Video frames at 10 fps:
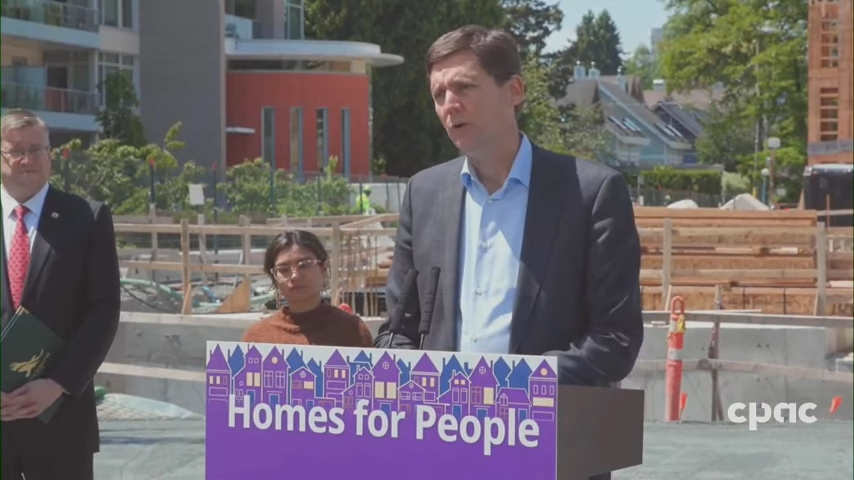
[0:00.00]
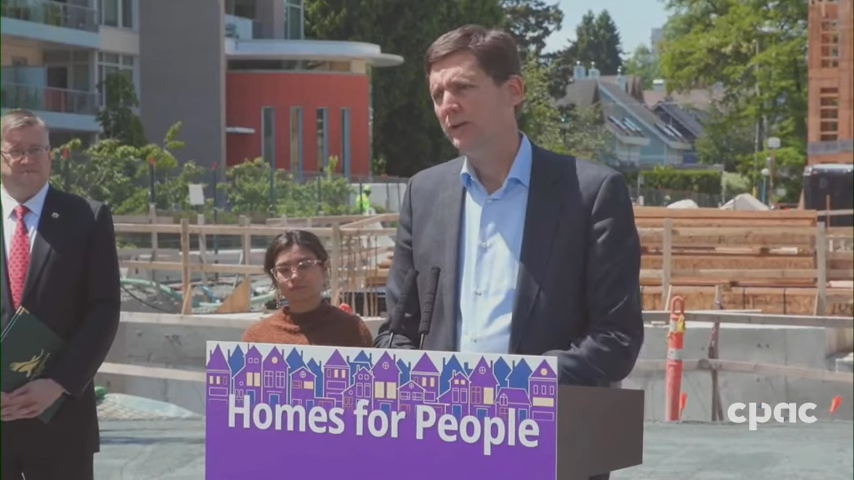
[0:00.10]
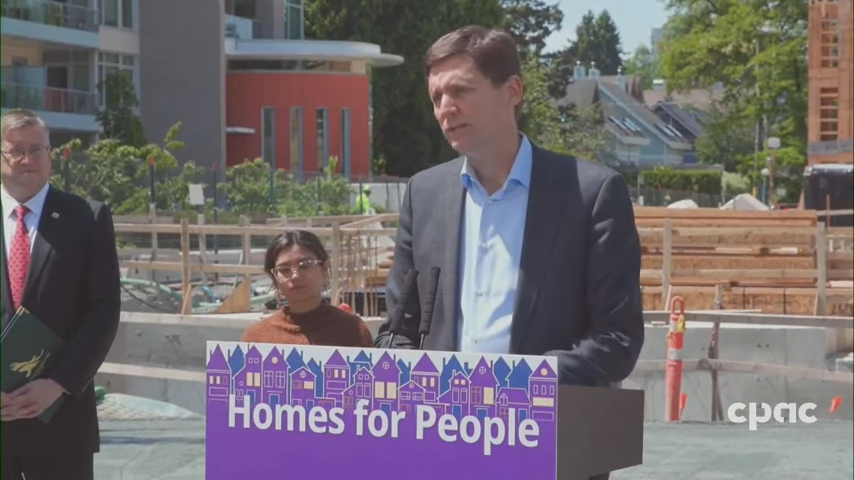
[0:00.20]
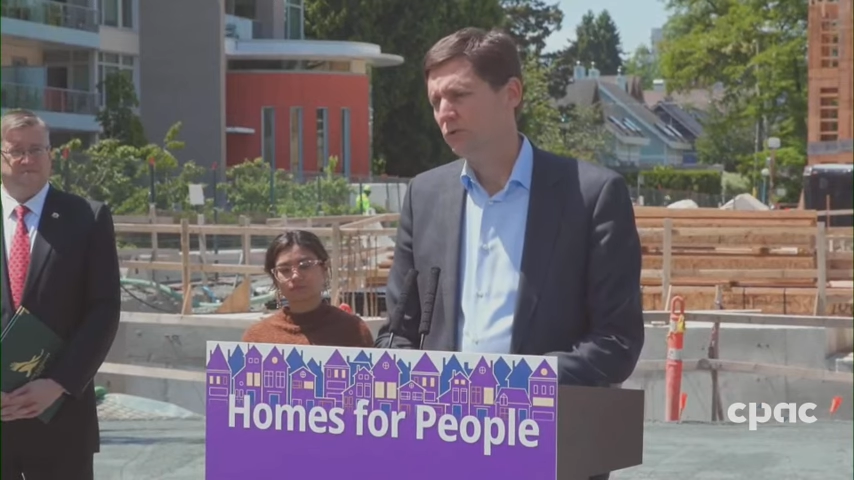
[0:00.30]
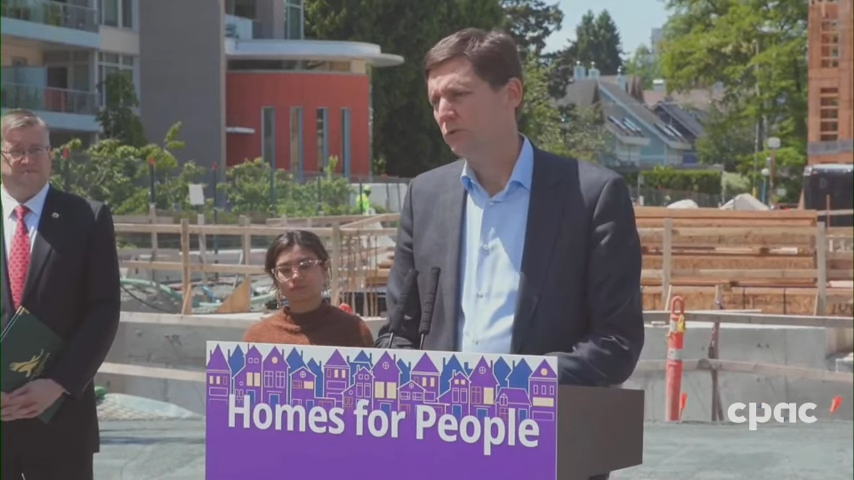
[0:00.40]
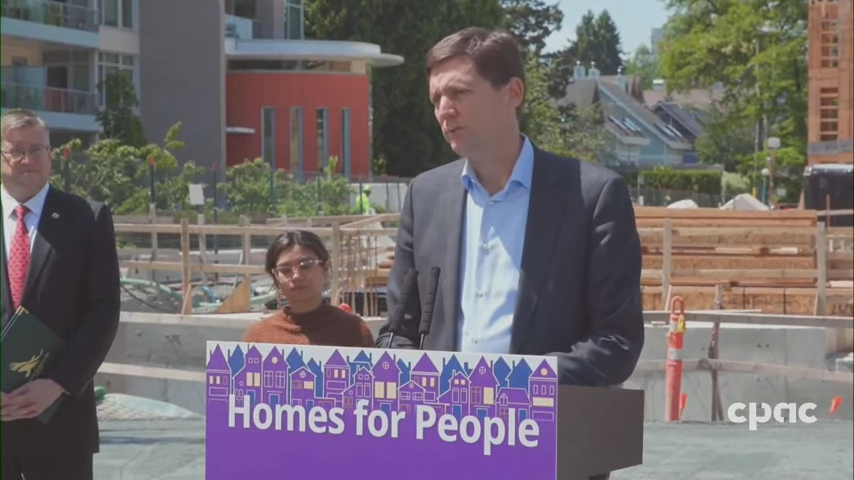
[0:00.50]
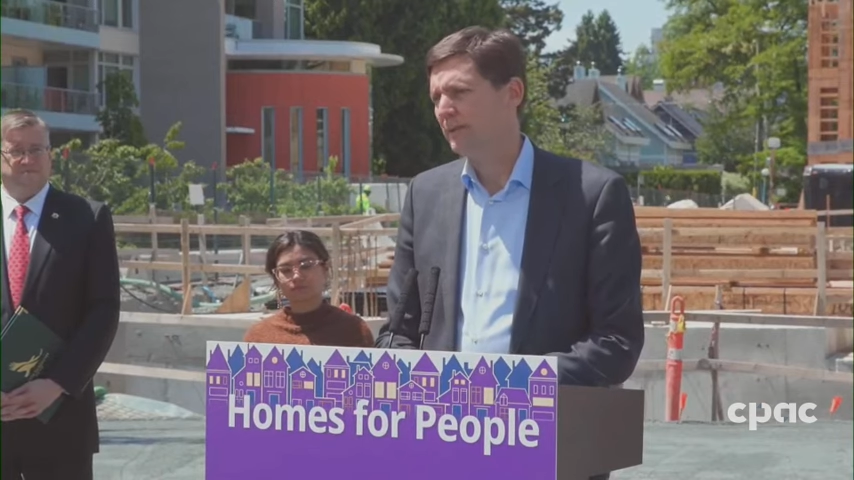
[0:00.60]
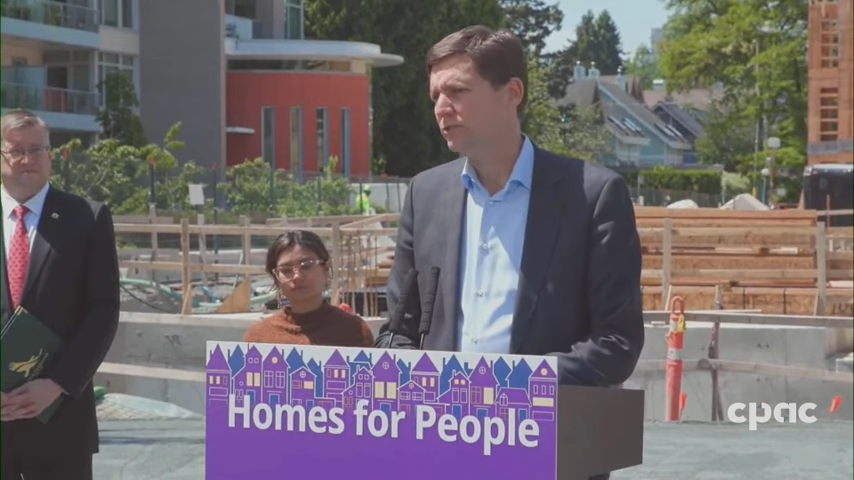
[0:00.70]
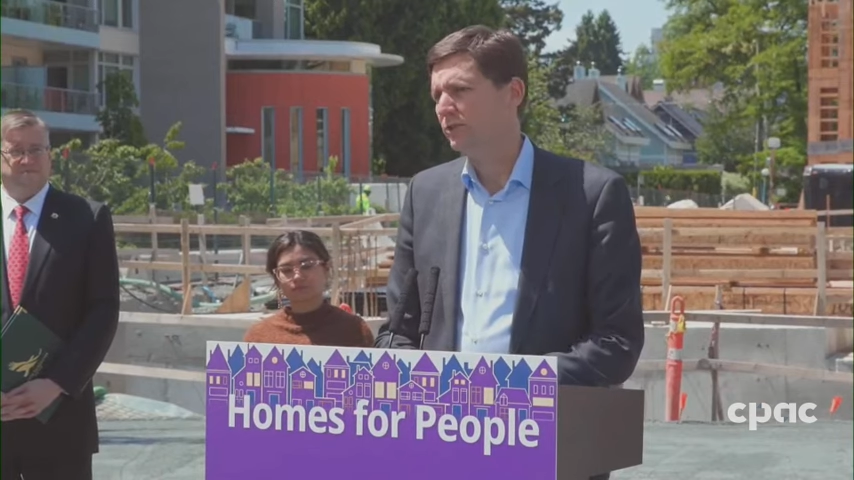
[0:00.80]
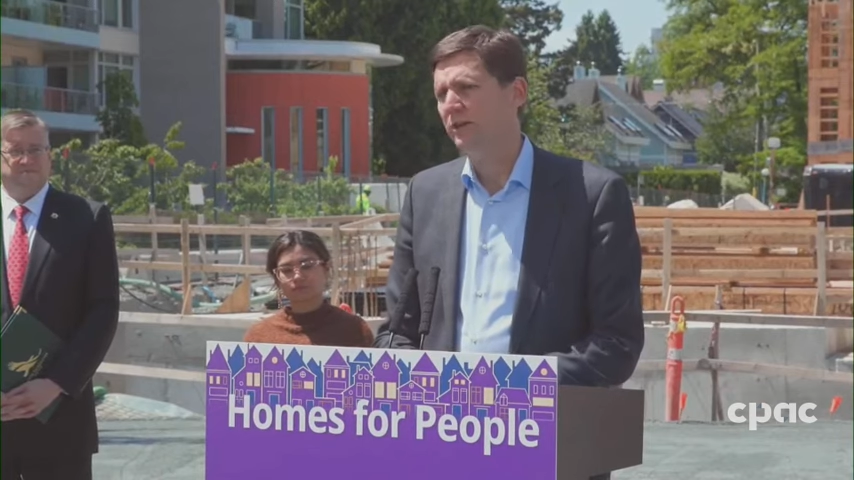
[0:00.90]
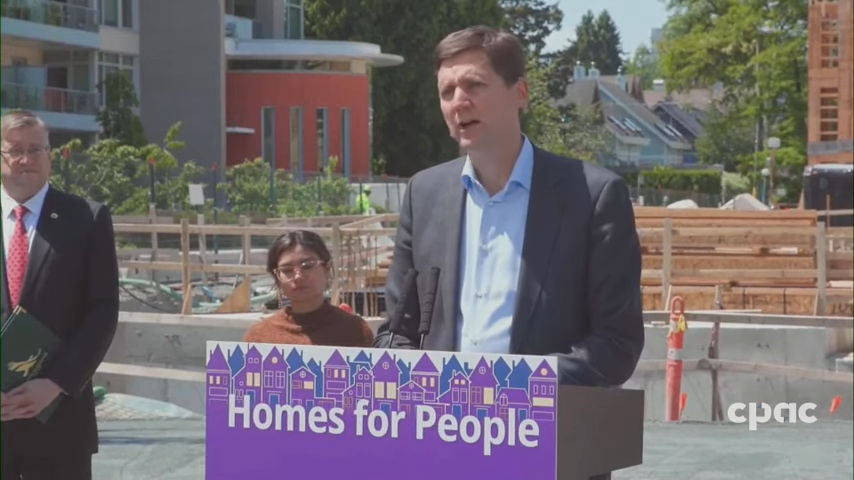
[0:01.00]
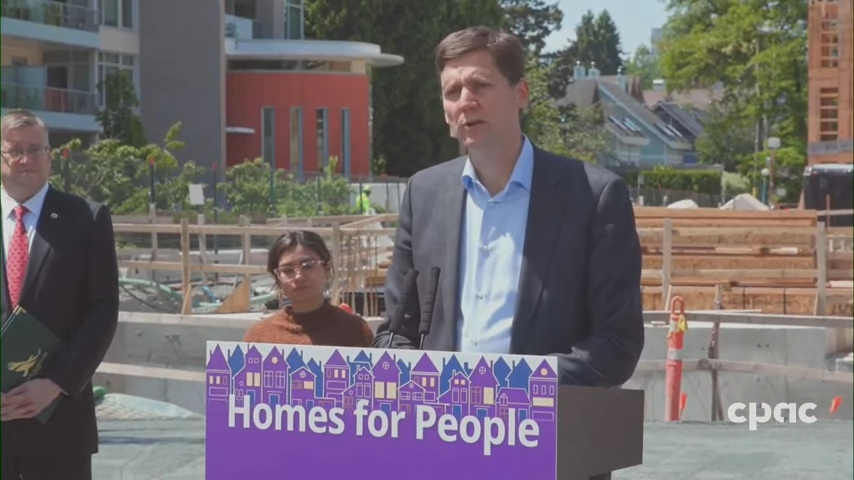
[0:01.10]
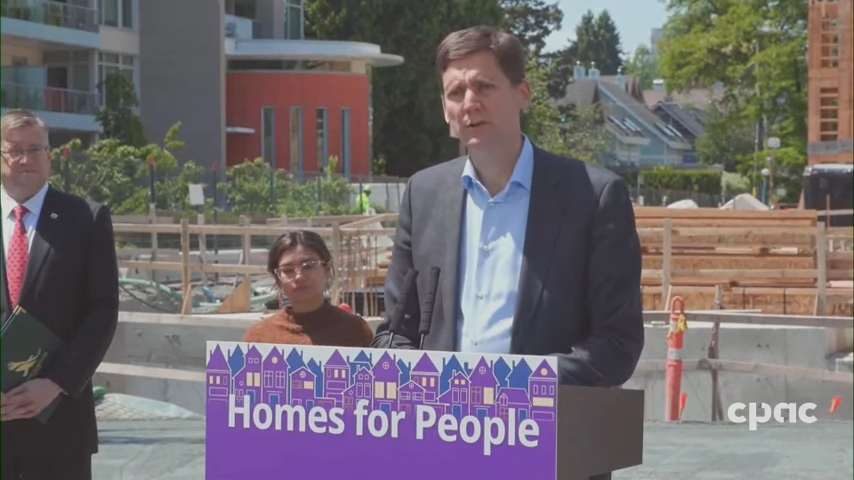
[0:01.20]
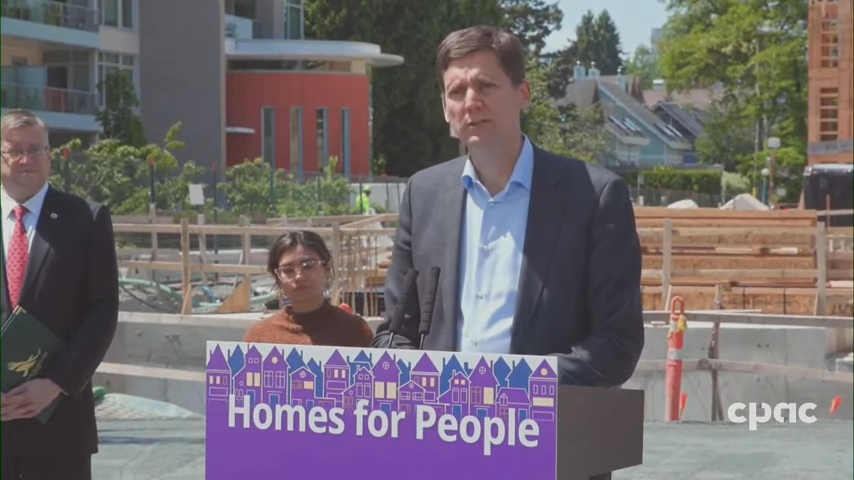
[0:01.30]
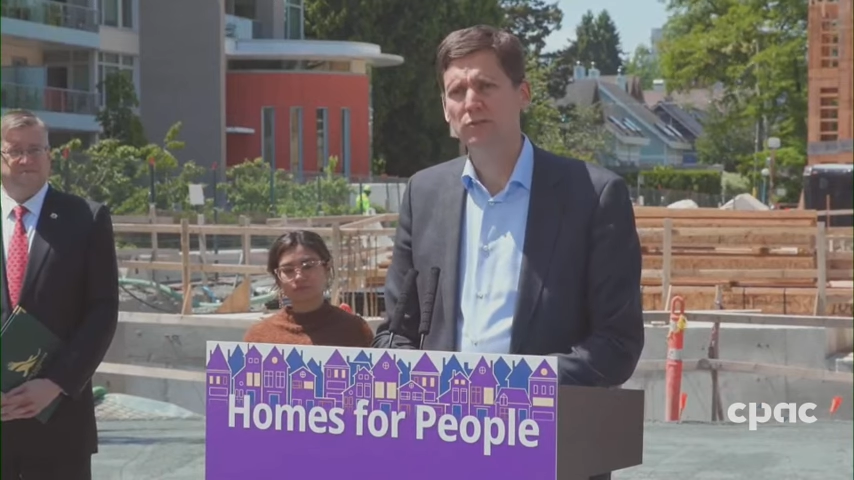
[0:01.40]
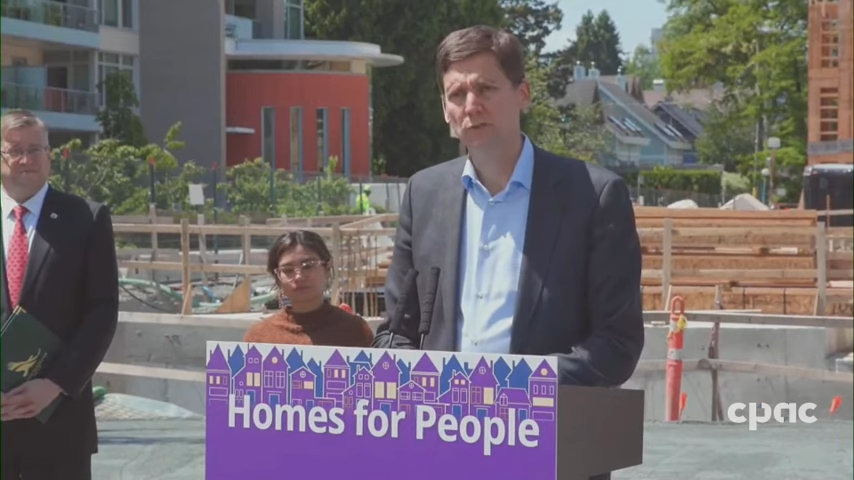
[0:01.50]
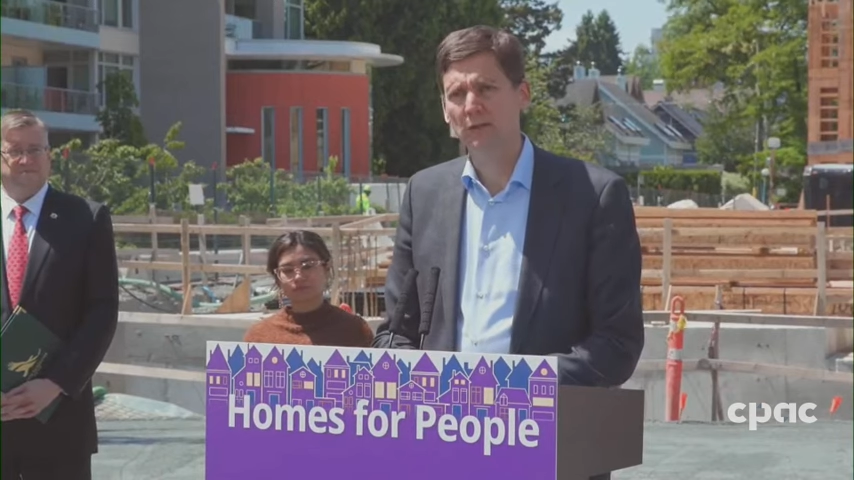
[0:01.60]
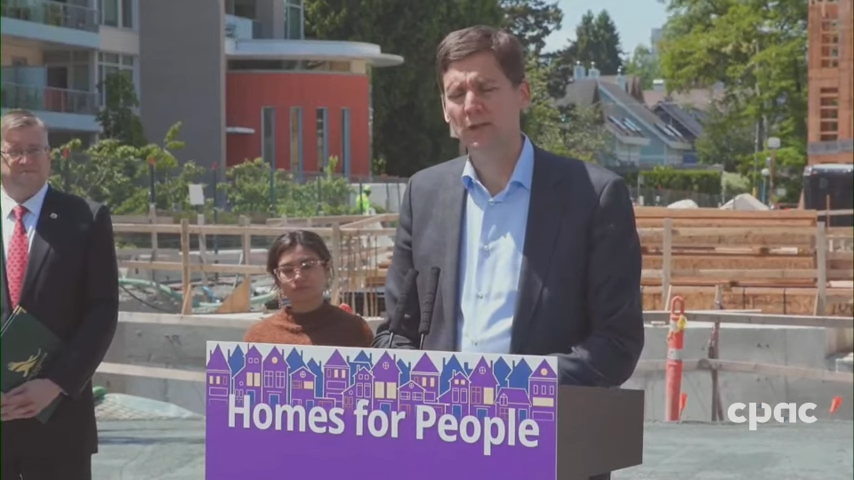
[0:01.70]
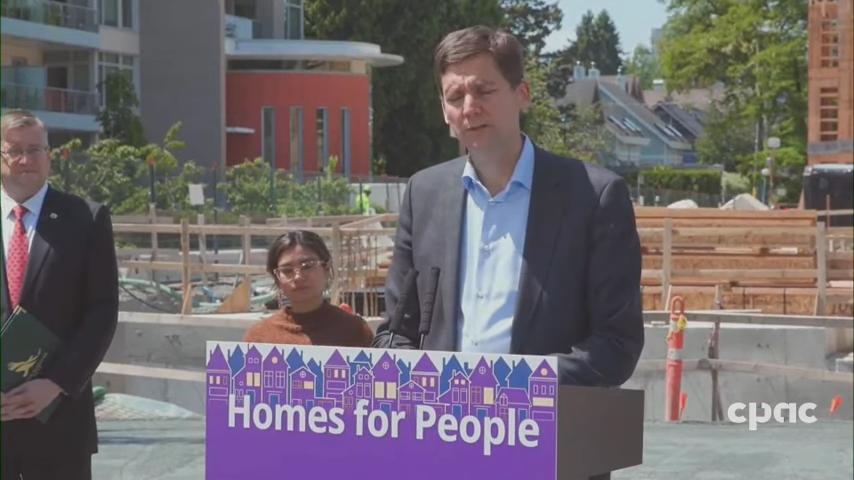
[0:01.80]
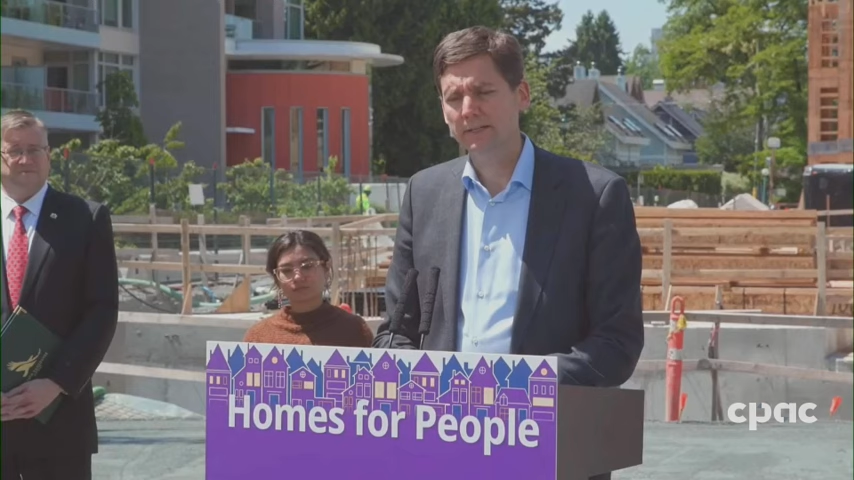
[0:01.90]
going to school to make sure they're not going to
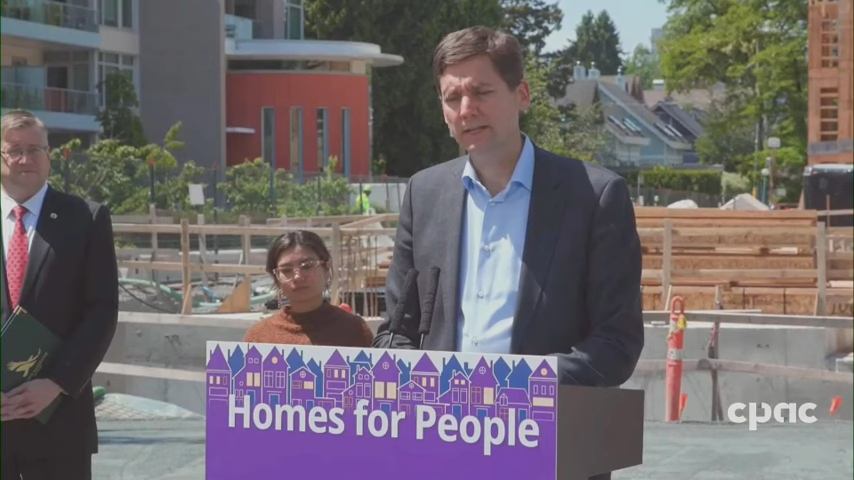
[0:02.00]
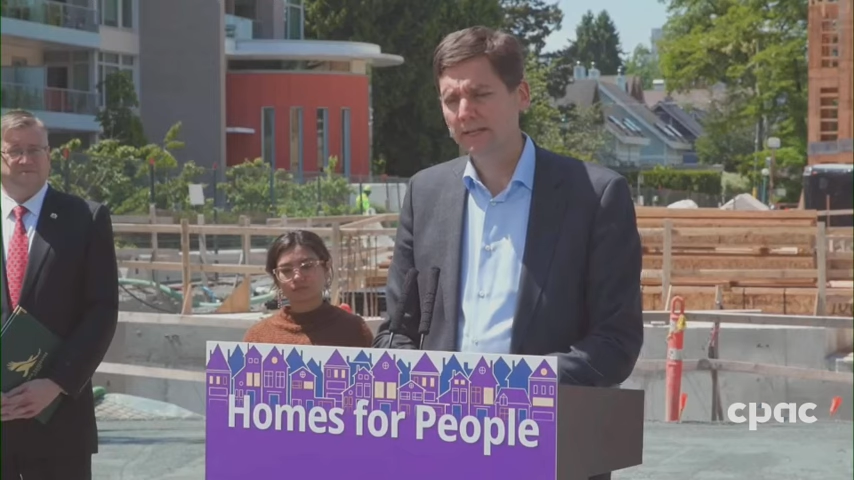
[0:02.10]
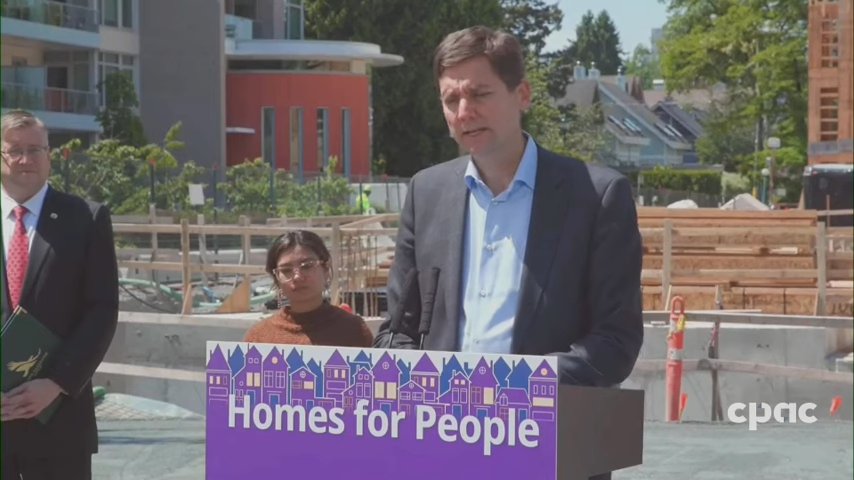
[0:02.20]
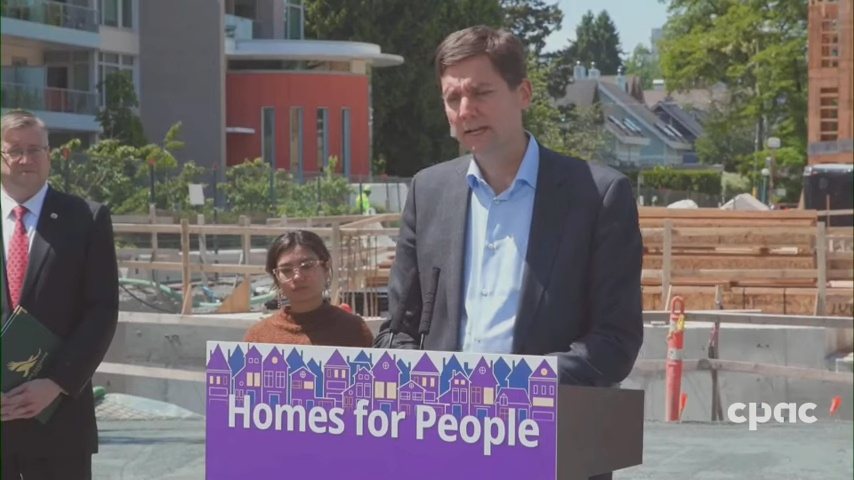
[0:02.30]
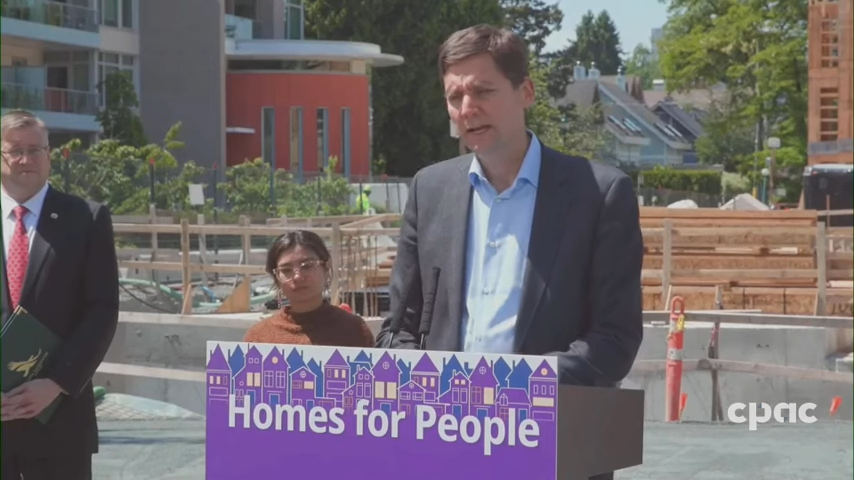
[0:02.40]
school hungry.